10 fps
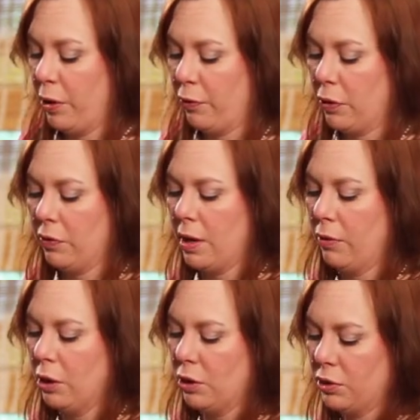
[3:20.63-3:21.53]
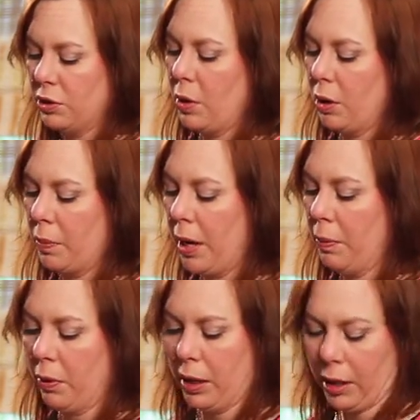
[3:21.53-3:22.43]
If you've never used smoked
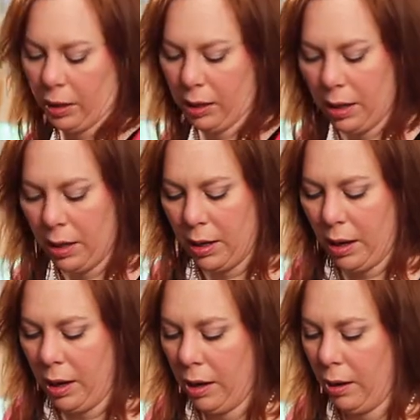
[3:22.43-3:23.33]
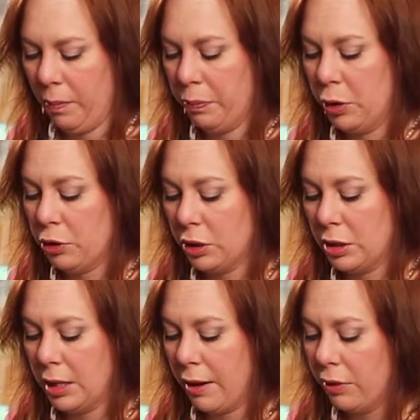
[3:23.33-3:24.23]
paprika, you
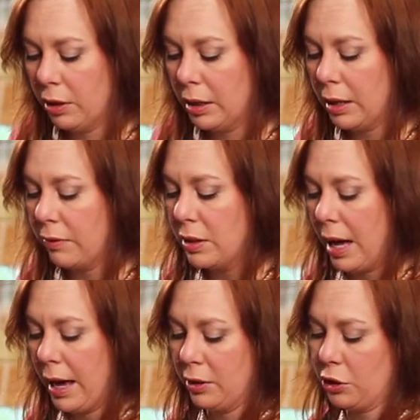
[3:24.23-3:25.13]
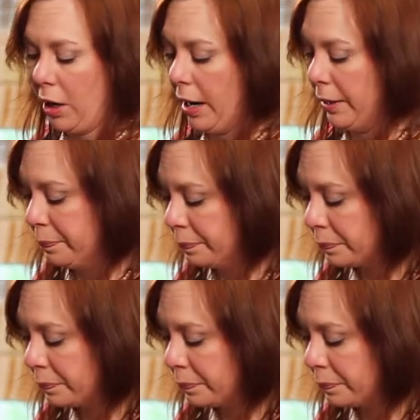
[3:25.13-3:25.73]
should definitely give that a try,